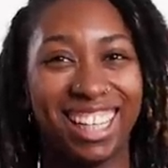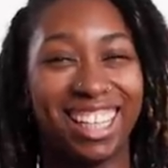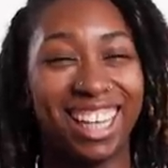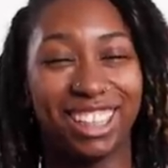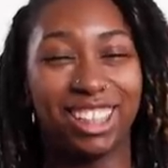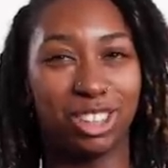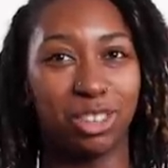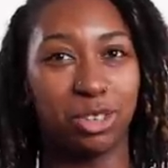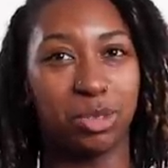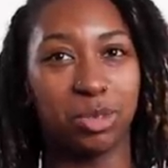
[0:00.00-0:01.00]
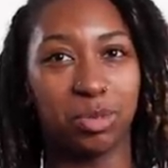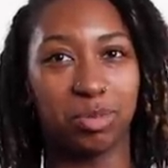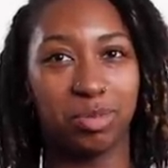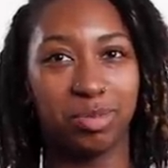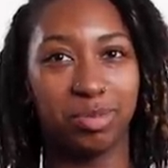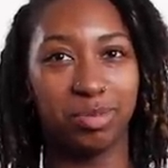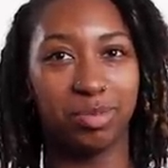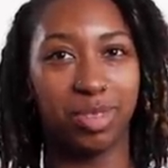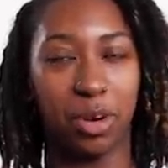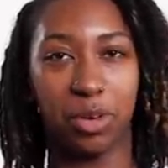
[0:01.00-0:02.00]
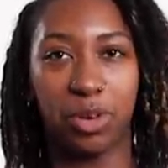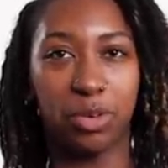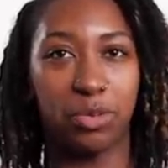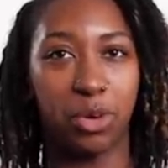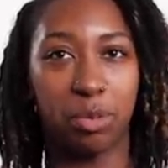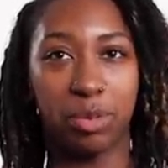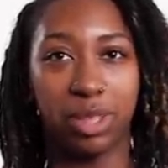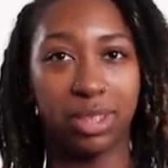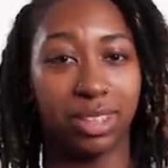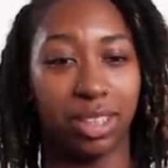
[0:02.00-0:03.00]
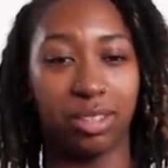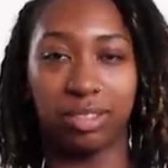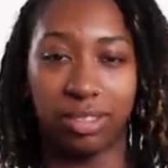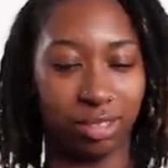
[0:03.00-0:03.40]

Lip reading: That's so true. I grew up with 4 brothers and...